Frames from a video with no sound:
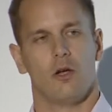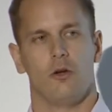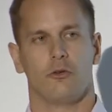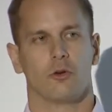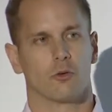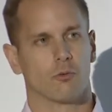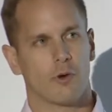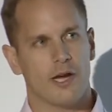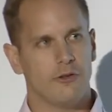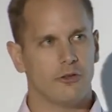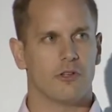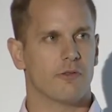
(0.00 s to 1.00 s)
who's got a
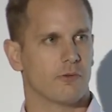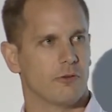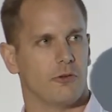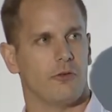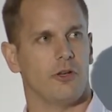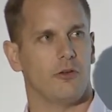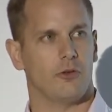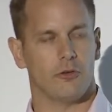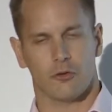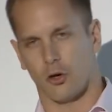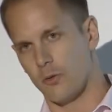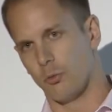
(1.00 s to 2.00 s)
range of different diseases,
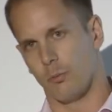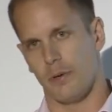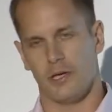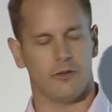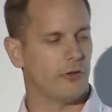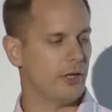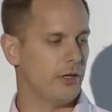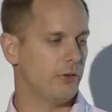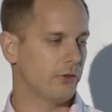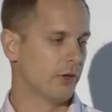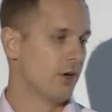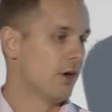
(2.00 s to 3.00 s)
comorbidities,